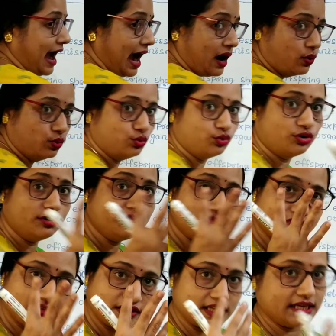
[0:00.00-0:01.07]
out
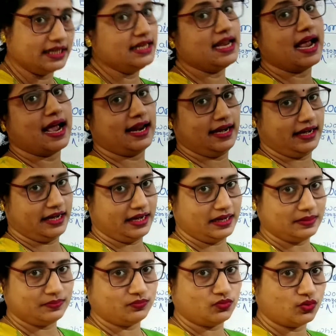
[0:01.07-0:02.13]
of three alleles.
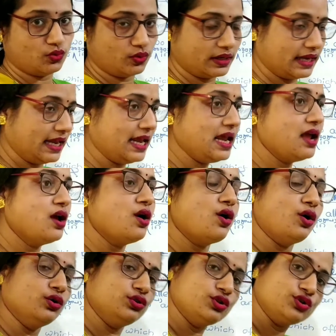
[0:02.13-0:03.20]
Okay.
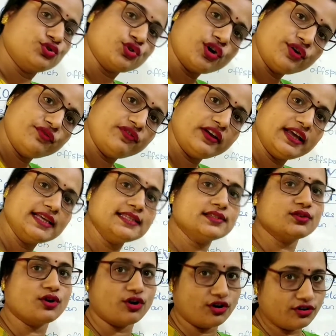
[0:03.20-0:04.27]
On the
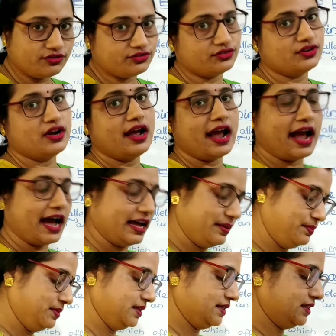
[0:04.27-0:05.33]
surface of
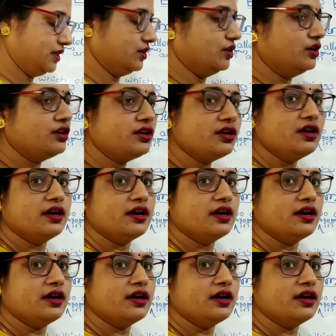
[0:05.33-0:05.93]
RBC or